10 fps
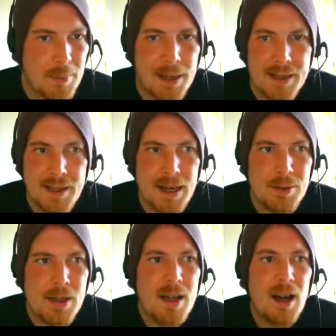better now.
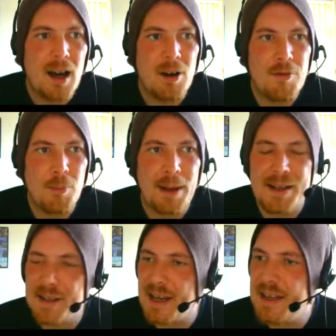Our overall
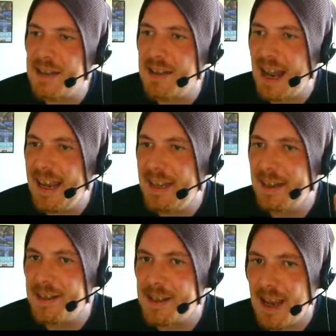balance is staying
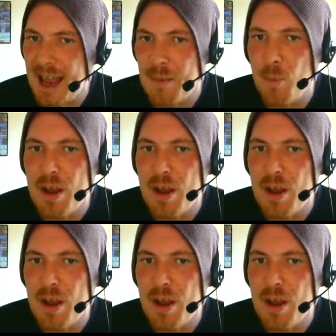the same. We